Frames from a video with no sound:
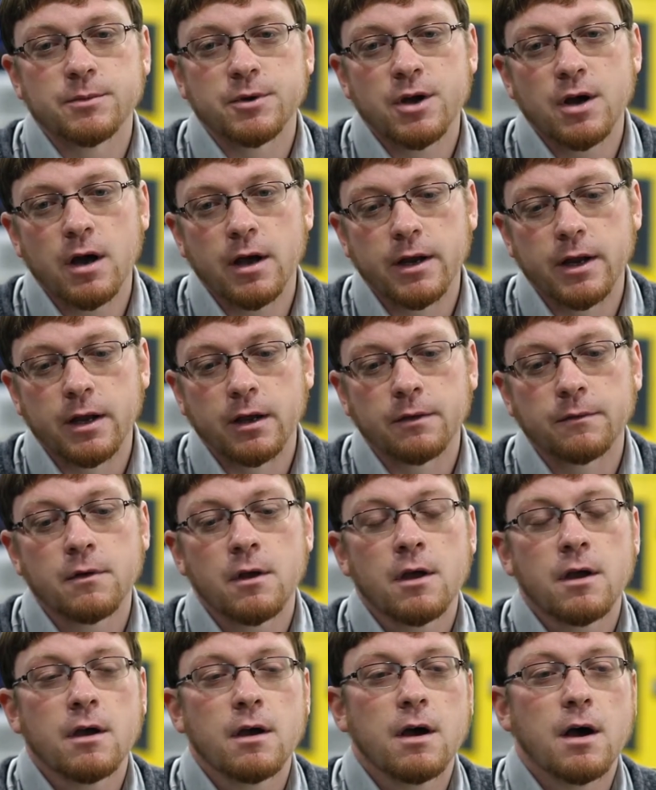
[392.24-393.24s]
cutting.
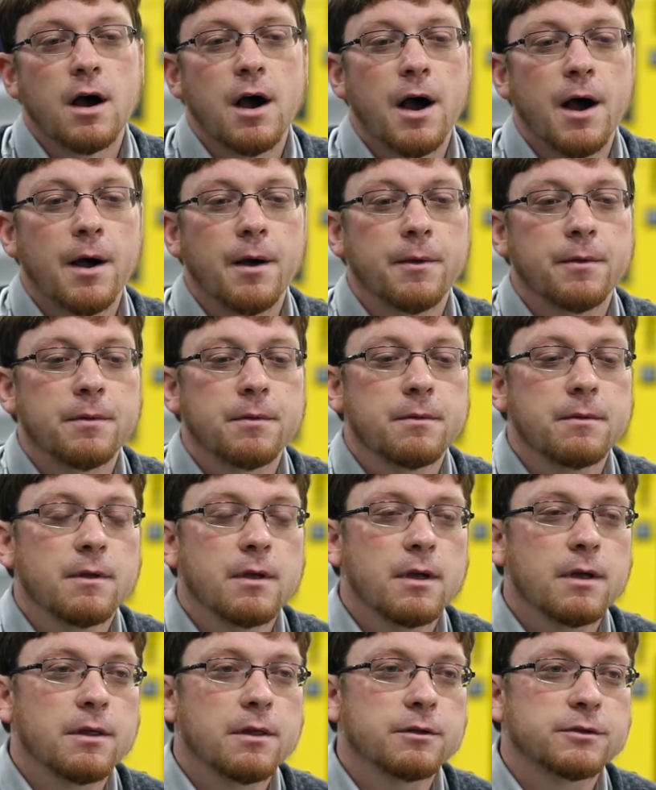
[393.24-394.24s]

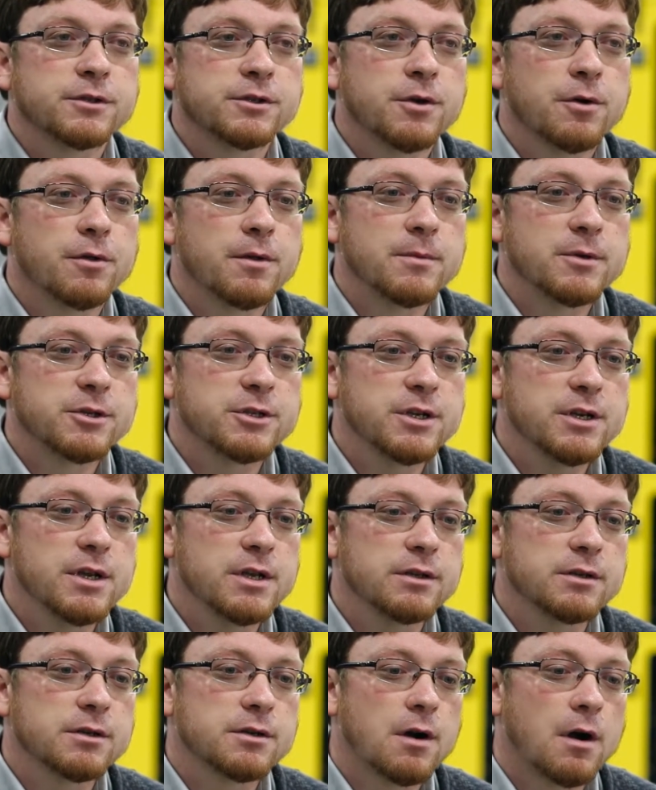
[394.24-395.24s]
So the
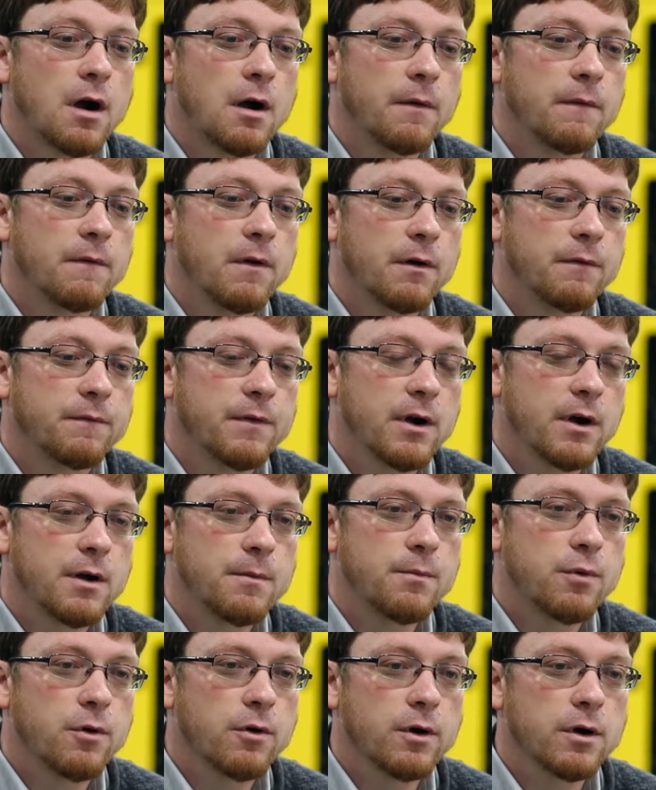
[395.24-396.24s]
machines are very
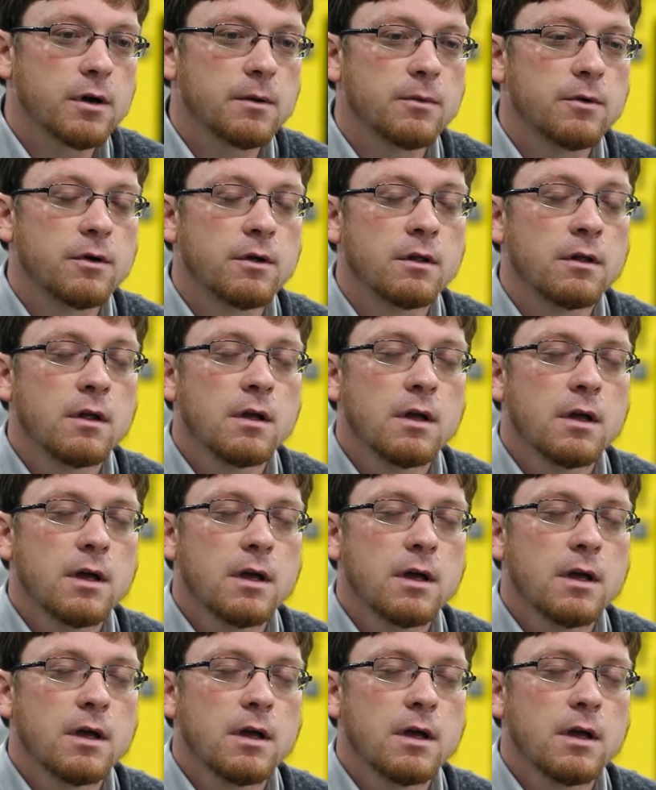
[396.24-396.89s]
portable,